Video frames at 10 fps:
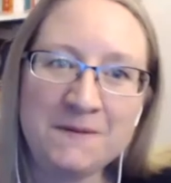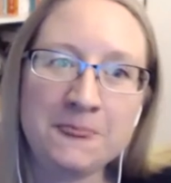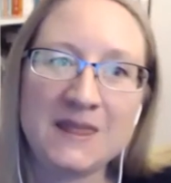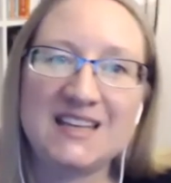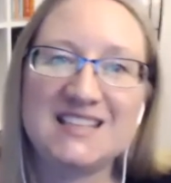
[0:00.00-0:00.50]

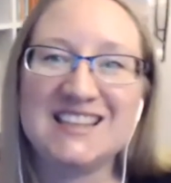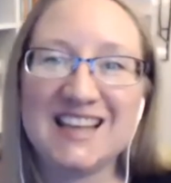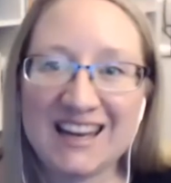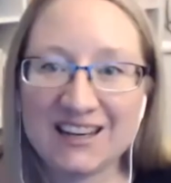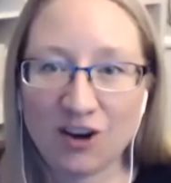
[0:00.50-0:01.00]
it's
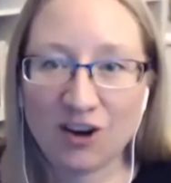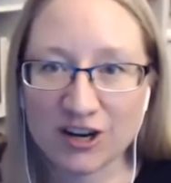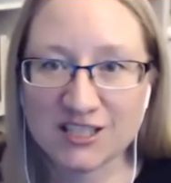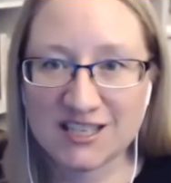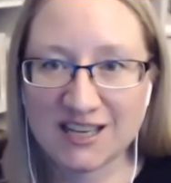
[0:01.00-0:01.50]
like an ARC
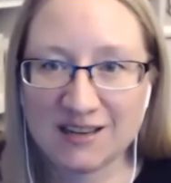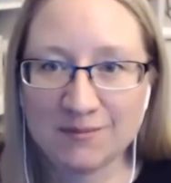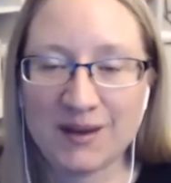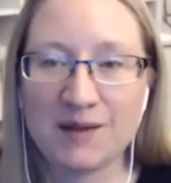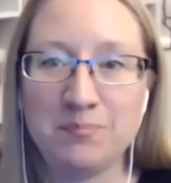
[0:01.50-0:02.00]
team
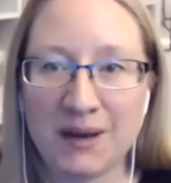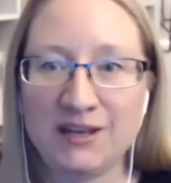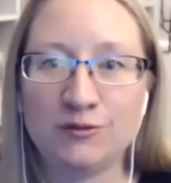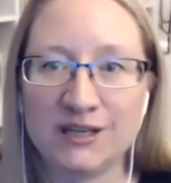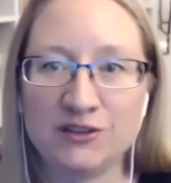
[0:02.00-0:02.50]
and
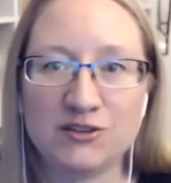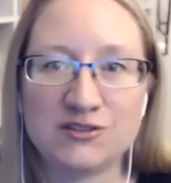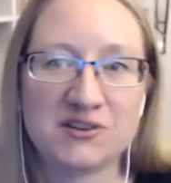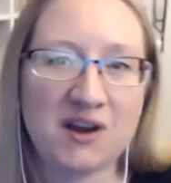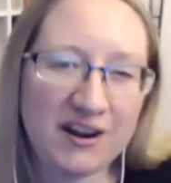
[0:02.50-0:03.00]
beta readers
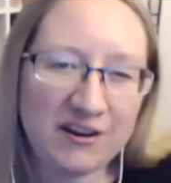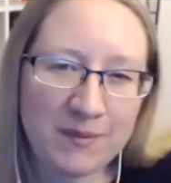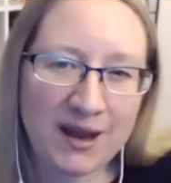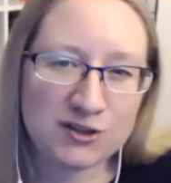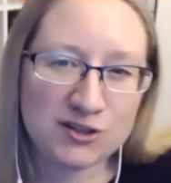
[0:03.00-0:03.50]
kind of
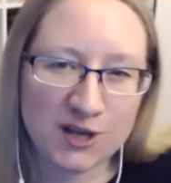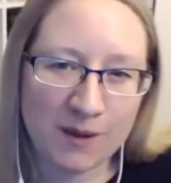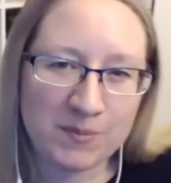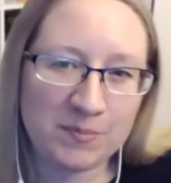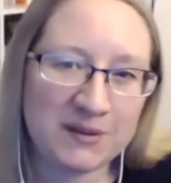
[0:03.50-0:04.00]
mashed up,
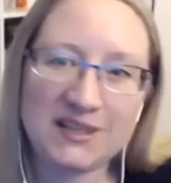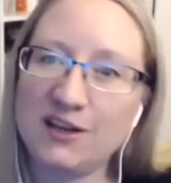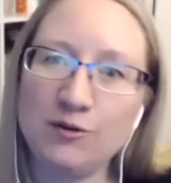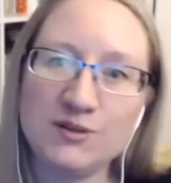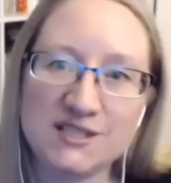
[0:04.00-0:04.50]
but they
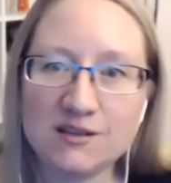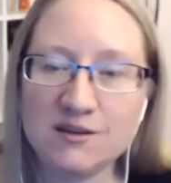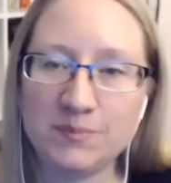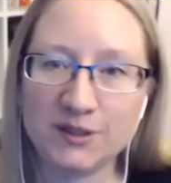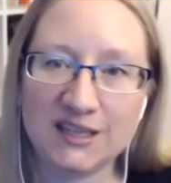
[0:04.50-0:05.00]
don't see the
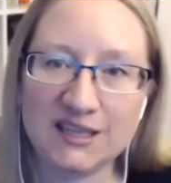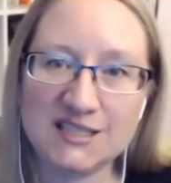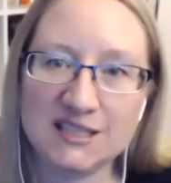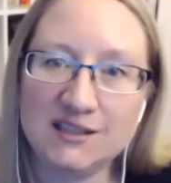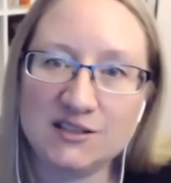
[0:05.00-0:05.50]
book
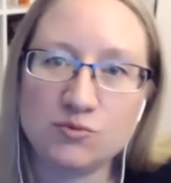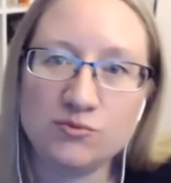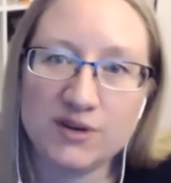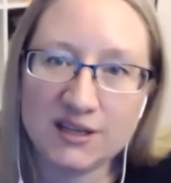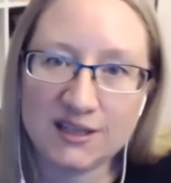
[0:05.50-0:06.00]
until it's
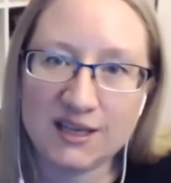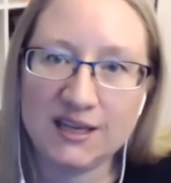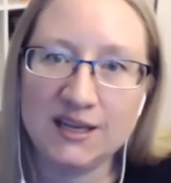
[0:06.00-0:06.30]
really